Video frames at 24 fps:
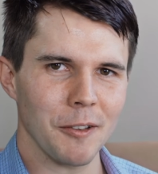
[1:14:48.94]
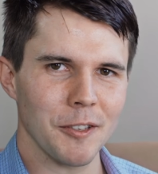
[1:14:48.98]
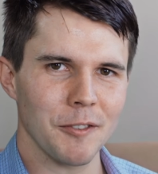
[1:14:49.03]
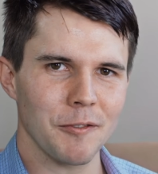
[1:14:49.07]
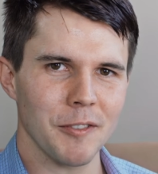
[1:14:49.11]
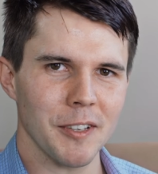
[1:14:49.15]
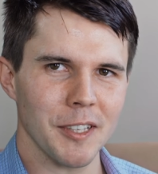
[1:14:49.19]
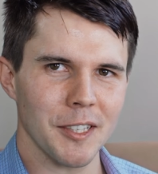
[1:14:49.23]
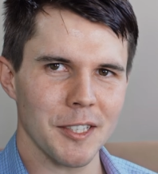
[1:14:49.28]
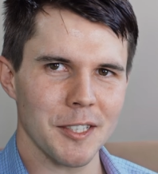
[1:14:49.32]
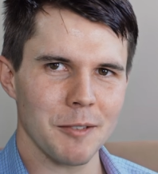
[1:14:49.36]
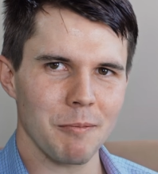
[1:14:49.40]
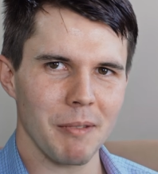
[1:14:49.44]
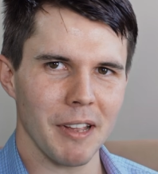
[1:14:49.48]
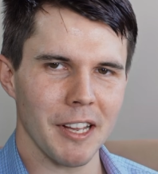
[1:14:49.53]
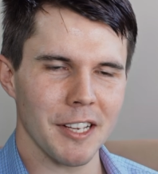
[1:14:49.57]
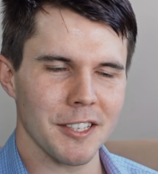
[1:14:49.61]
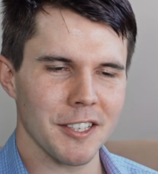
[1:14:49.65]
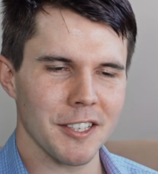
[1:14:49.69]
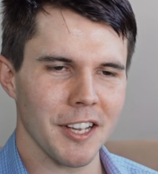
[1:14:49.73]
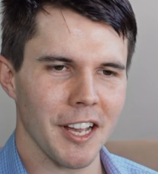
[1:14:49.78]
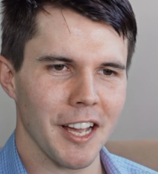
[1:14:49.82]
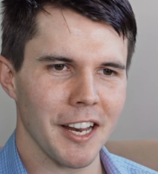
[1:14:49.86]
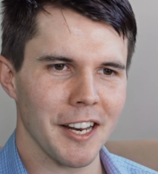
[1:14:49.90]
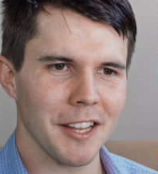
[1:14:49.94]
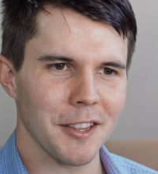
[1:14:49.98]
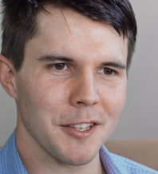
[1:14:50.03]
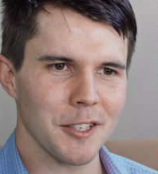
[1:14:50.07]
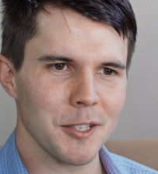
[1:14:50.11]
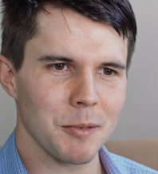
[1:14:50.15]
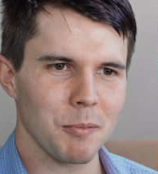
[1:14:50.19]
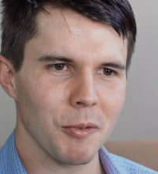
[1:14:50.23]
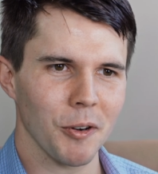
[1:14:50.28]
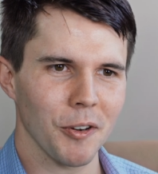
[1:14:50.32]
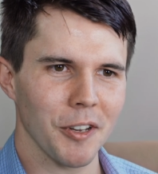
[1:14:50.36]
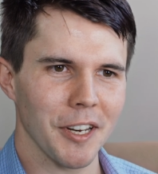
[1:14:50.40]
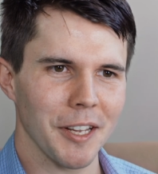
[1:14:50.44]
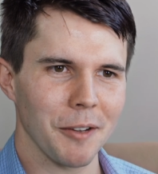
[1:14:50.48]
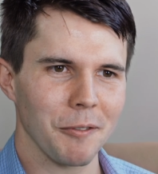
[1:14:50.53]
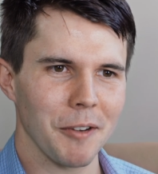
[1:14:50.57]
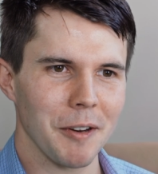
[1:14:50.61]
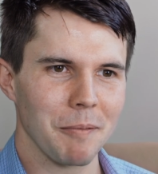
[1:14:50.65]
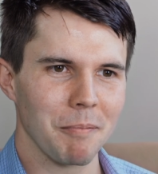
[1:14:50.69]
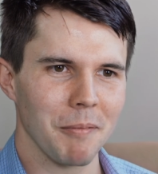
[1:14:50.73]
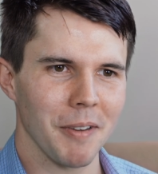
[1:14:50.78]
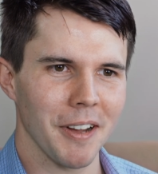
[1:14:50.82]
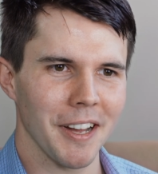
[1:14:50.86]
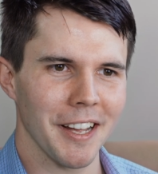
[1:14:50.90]
was feeling some anxiety this morning
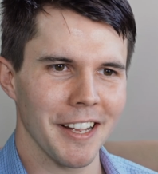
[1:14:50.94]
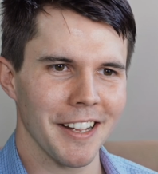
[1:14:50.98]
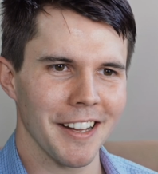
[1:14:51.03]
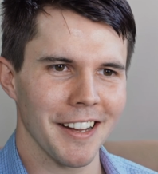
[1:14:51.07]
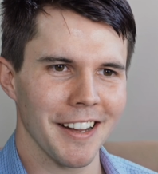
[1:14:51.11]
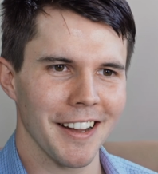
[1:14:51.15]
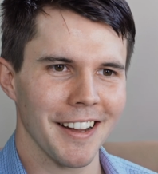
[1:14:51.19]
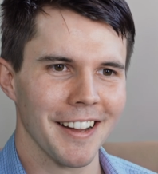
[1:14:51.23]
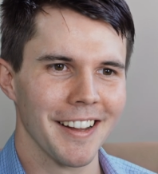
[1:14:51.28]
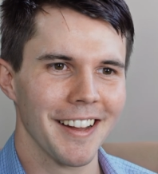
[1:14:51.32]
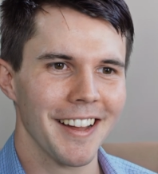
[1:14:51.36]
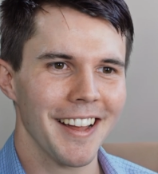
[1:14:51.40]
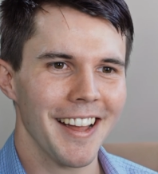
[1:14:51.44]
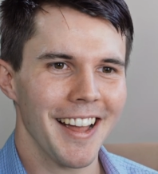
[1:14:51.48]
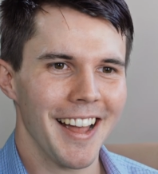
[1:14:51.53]
when my